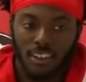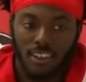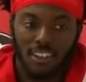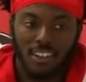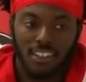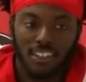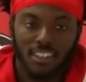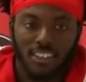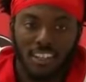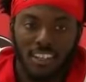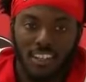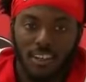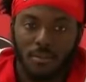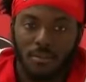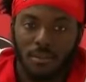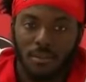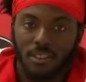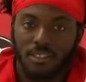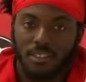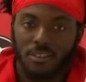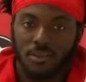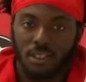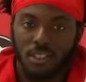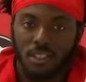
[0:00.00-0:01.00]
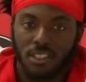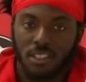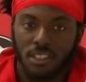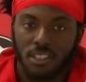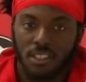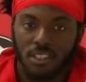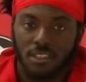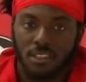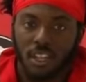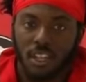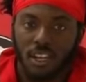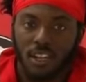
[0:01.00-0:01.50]
to say it, but it really
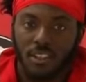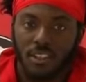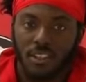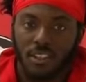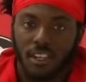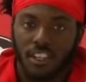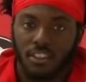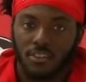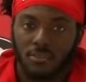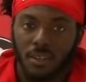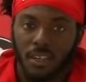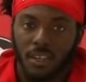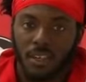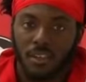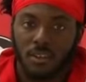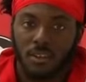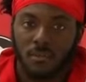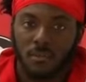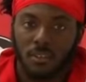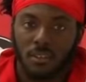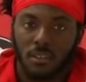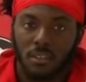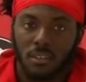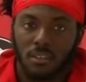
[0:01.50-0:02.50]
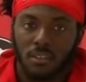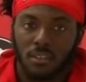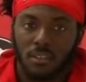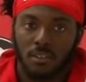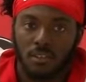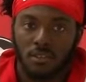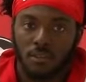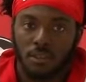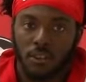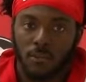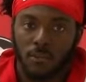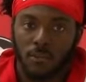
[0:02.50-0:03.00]
is like the next man up in this,
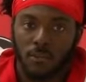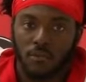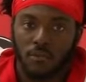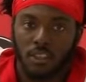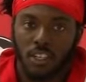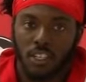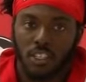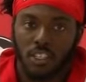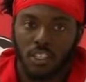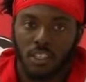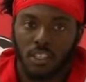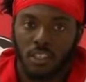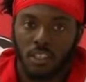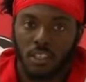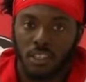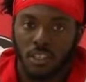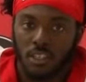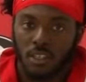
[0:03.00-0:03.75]
profession.